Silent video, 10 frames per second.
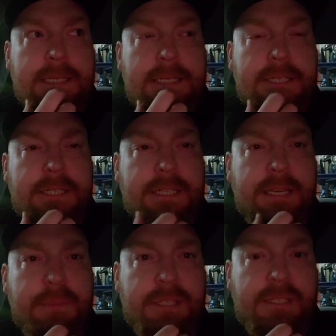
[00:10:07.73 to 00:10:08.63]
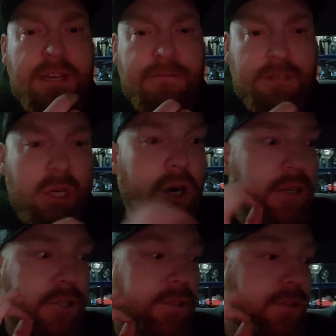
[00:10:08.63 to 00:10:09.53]
just to keep it safe. The car
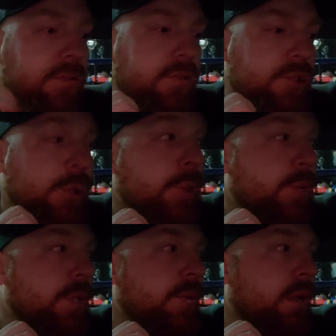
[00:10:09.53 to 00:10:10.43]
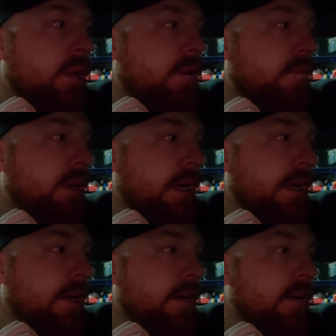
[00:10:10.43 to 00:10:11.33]
is tuned really well
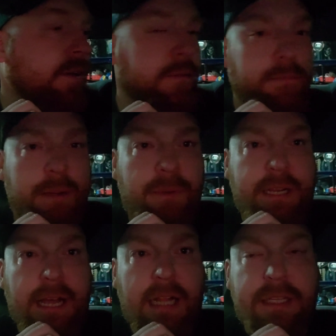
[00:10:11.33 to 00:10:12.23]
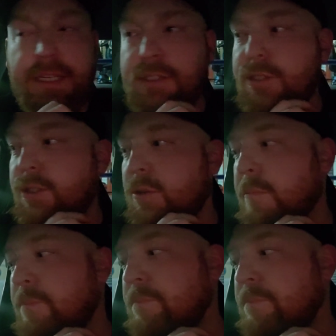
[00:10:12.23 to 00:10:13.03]
by my buddy Ali, so